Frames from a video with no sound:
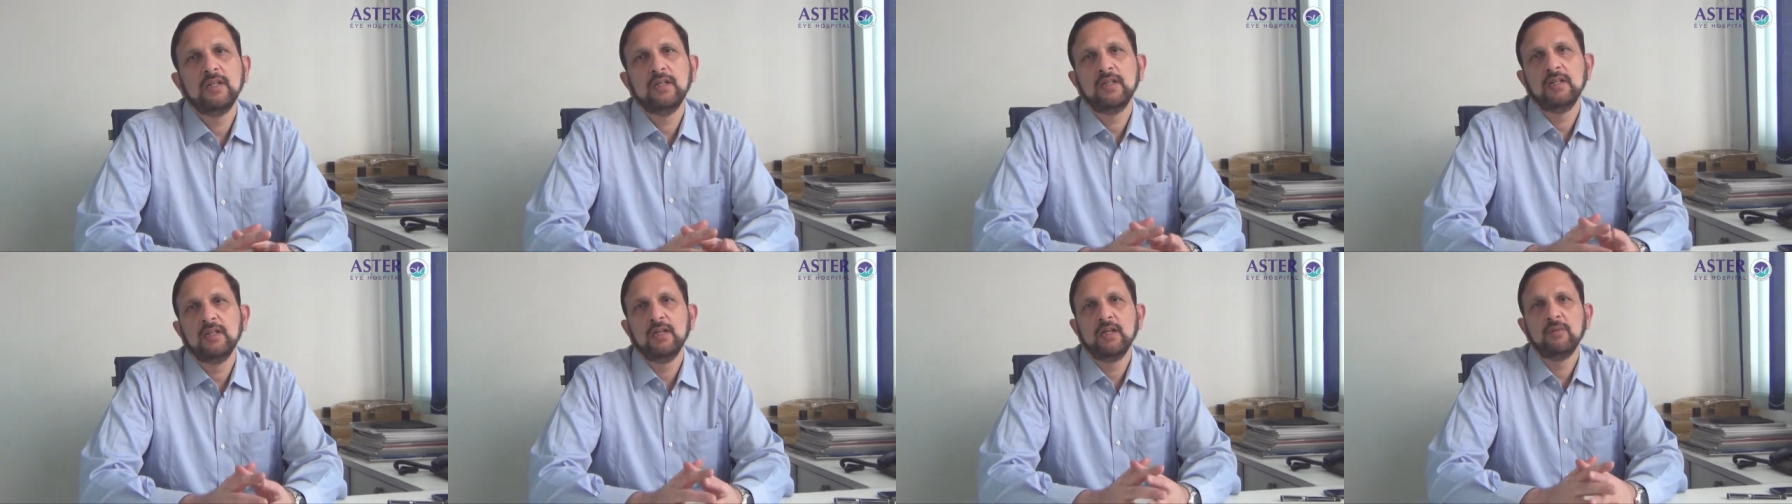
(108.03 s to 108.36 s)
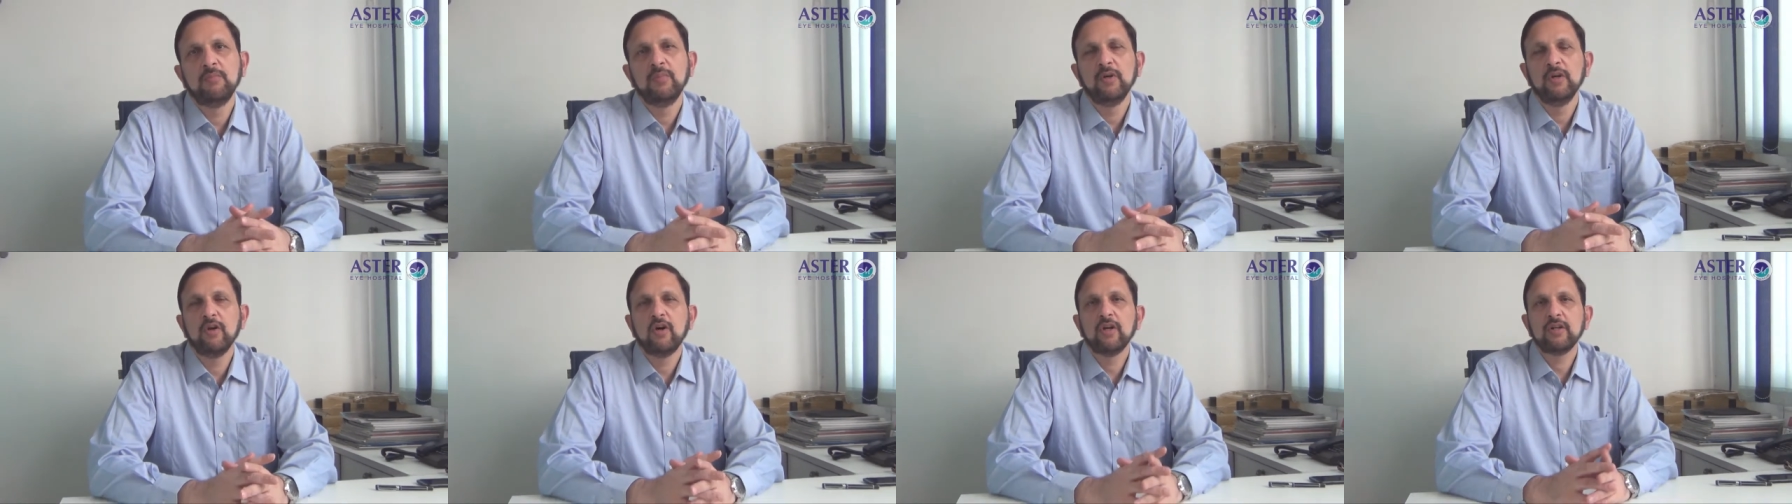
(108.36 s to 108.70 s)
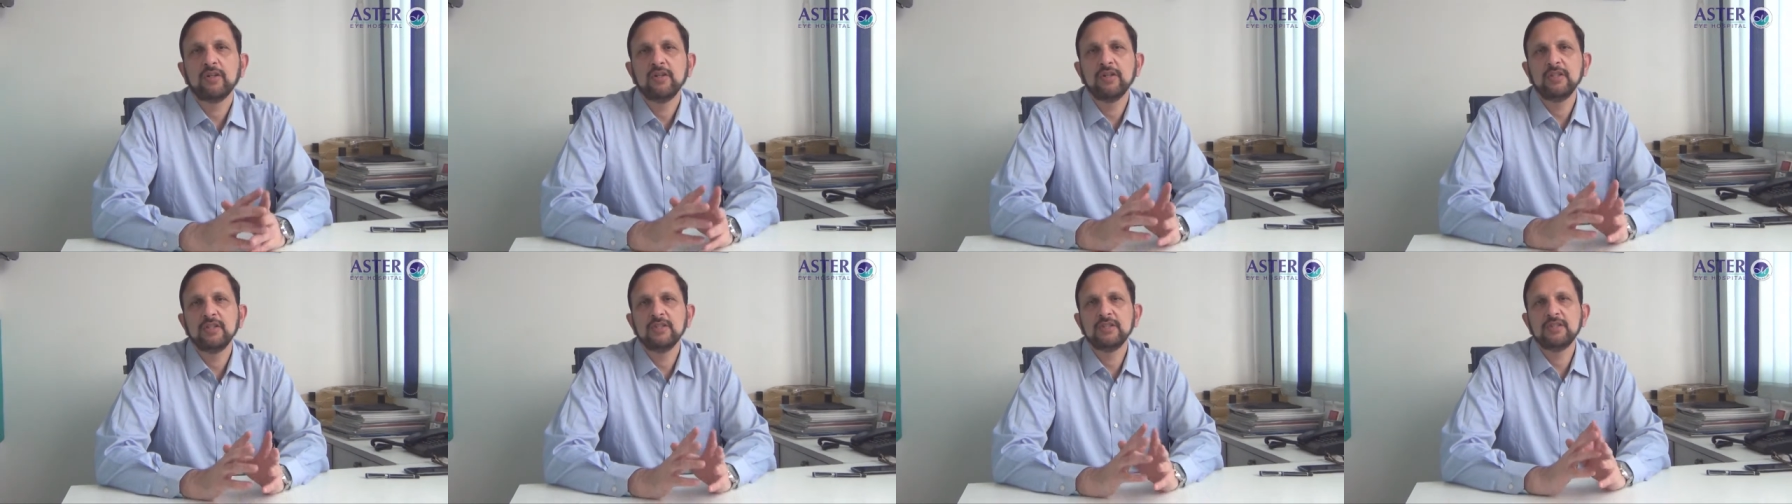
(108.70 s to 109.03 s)
uh, a
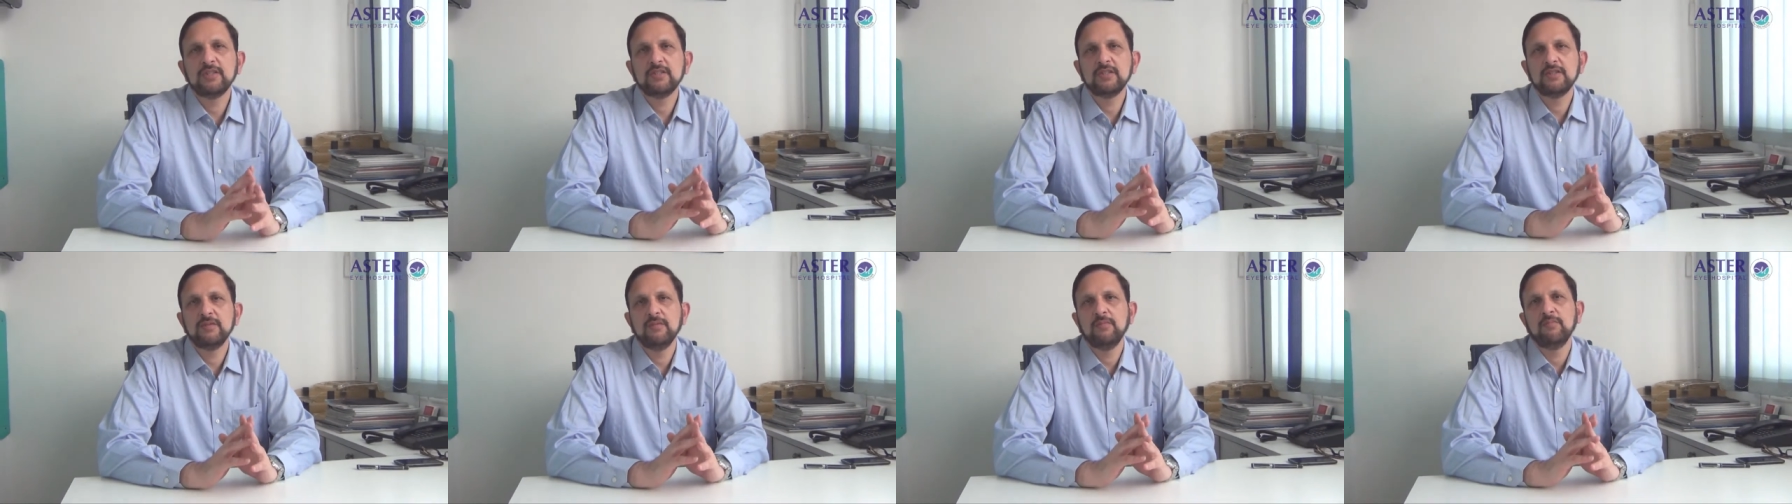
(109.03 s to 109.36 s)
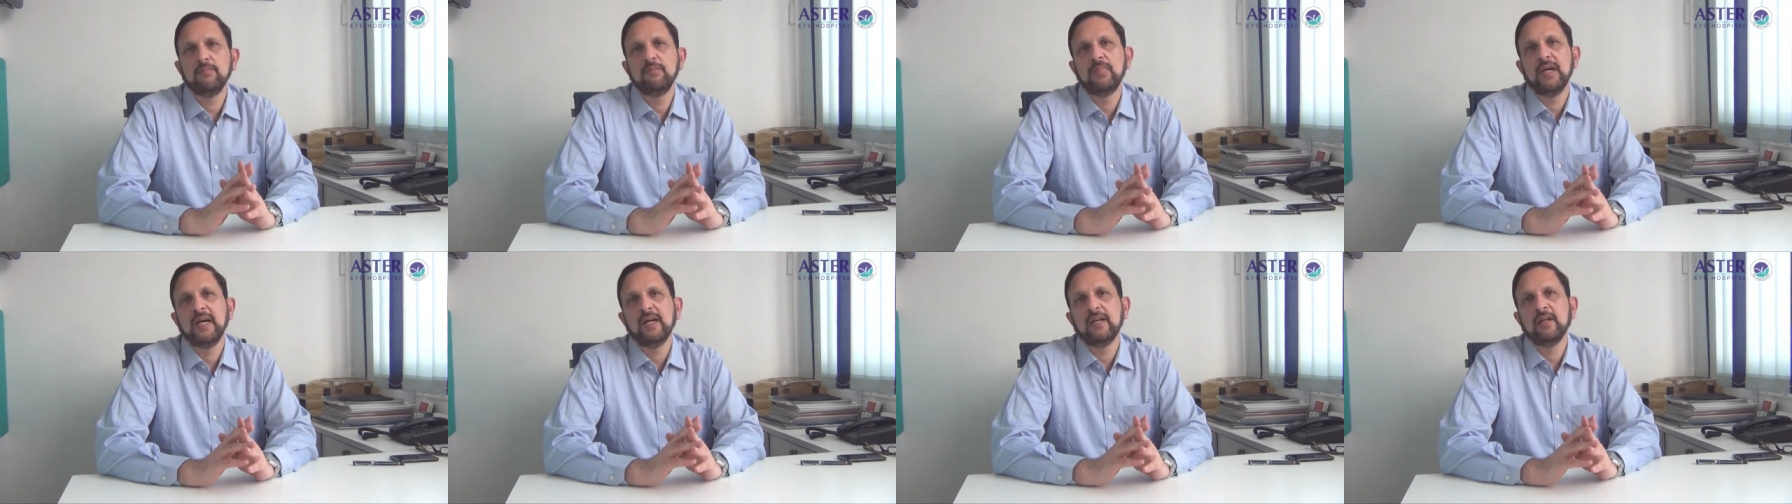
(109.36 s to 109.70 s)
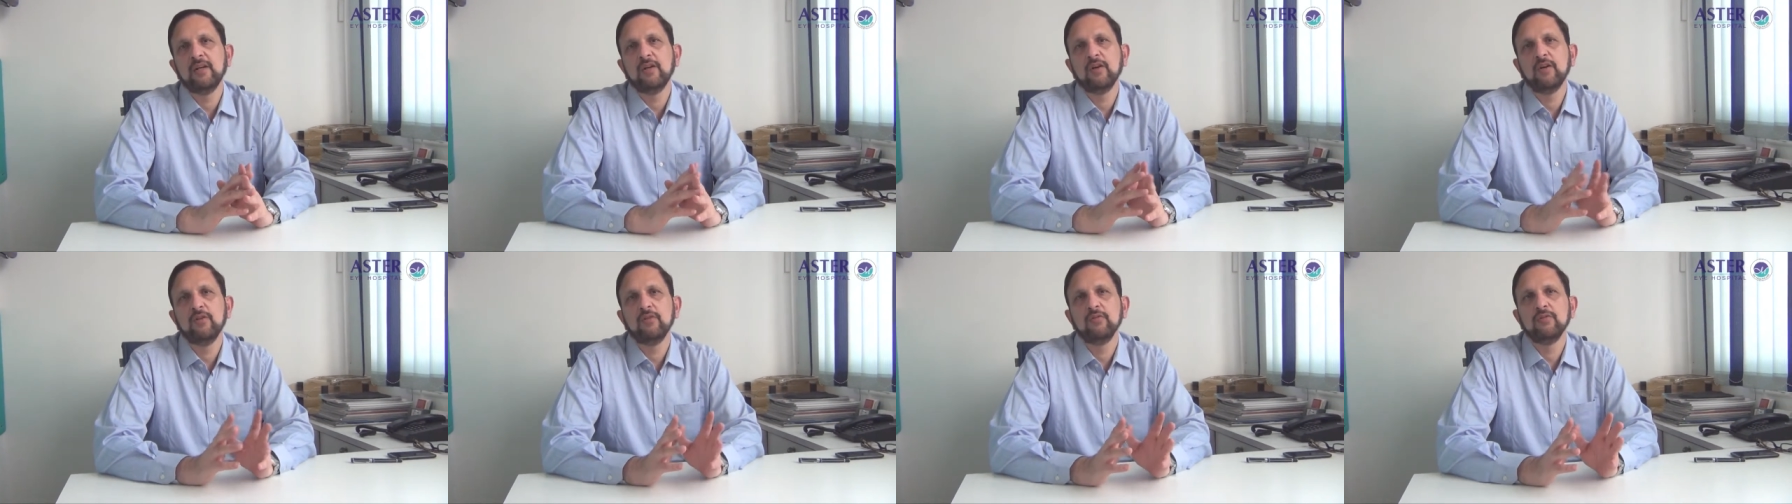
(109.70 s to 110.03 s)
monotonous
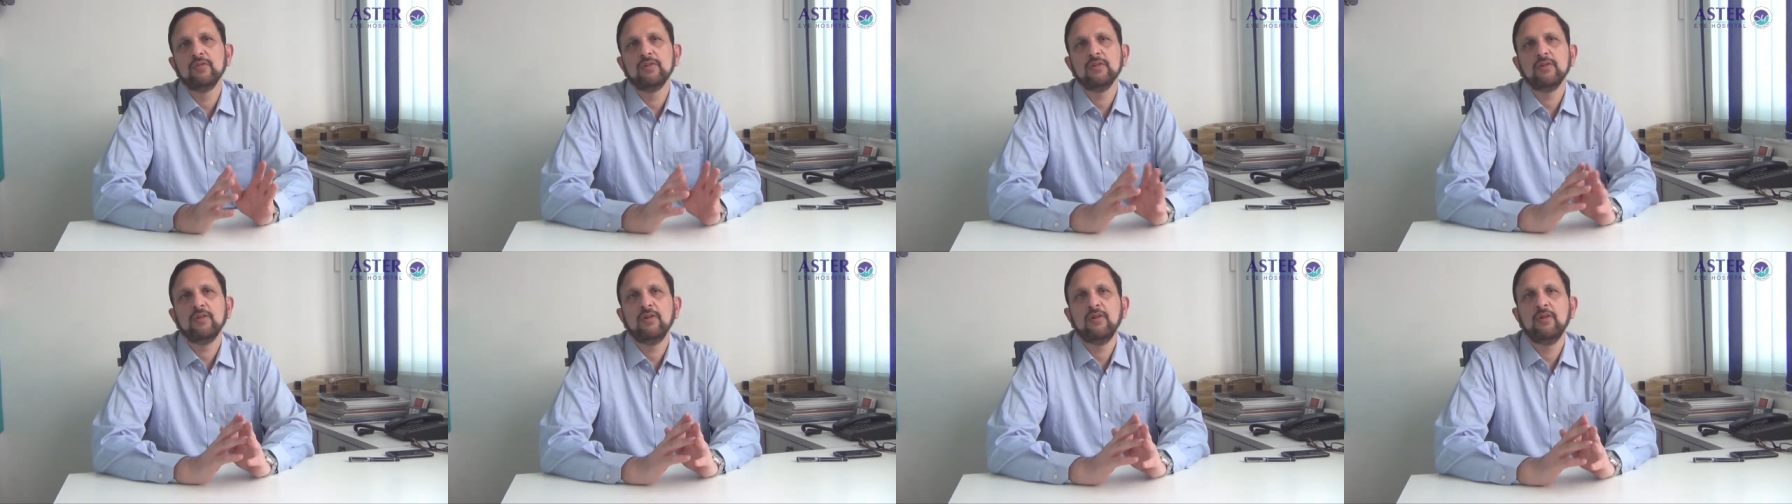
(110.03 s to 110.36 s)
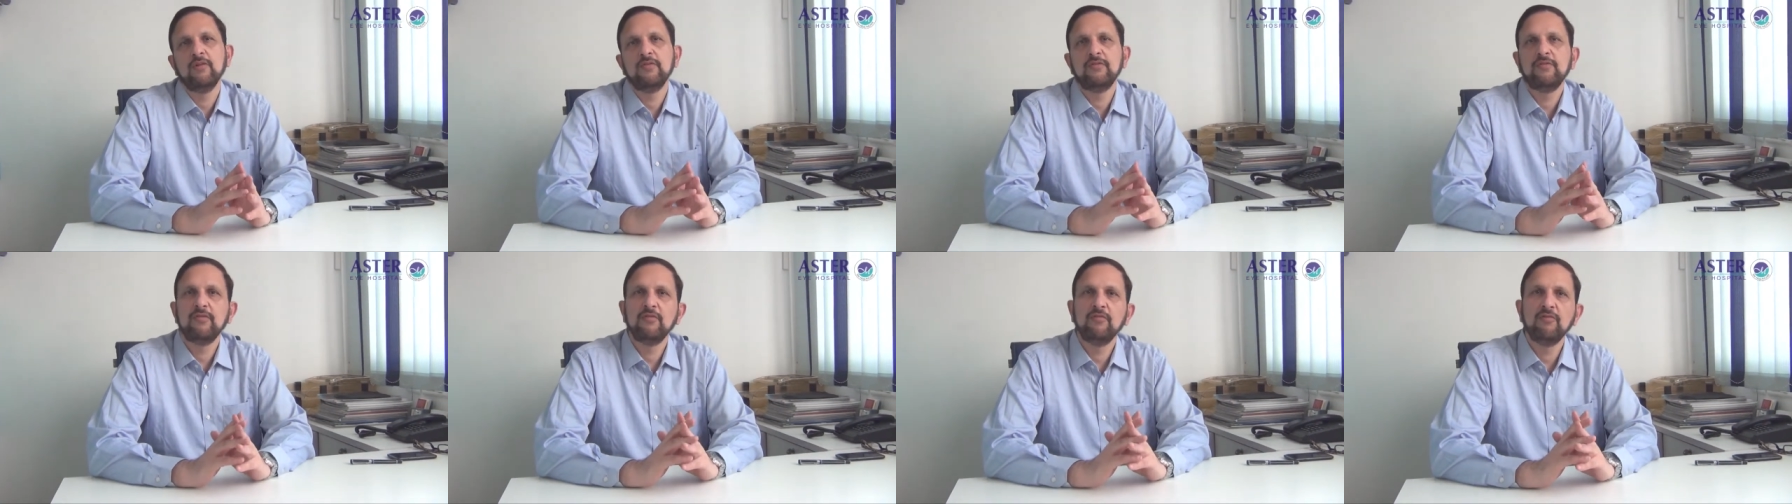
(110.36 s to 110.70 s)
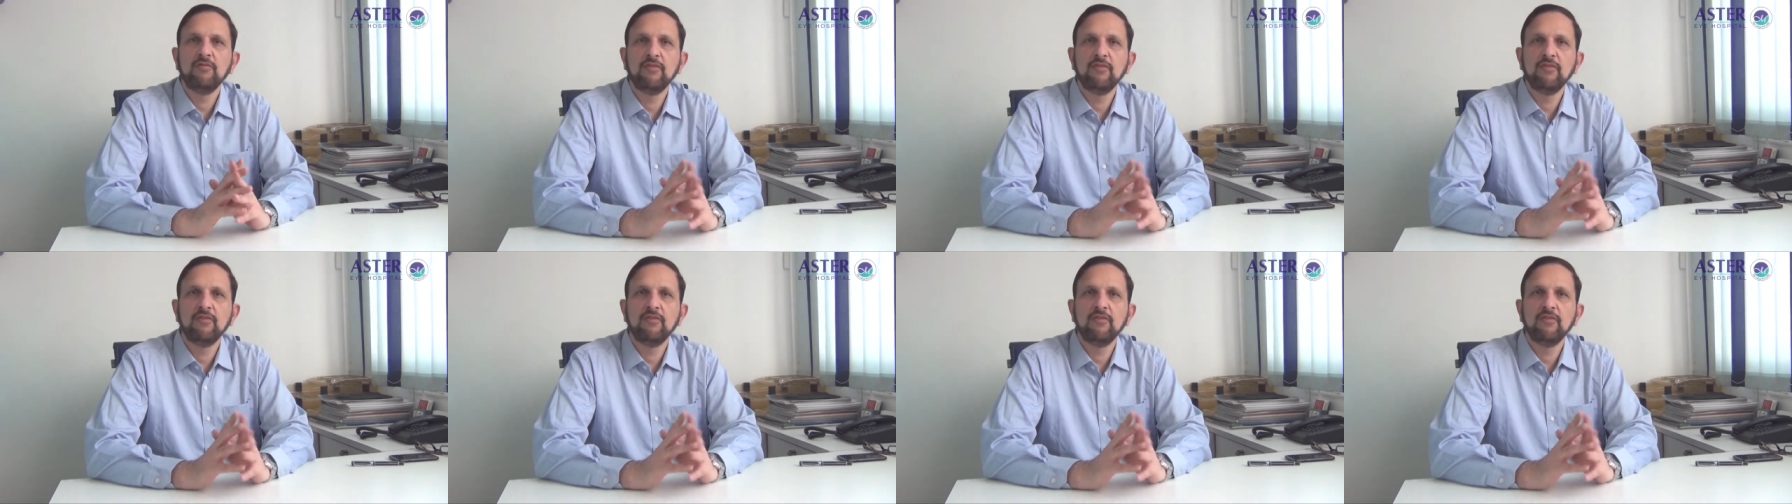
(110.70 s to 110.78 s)
background of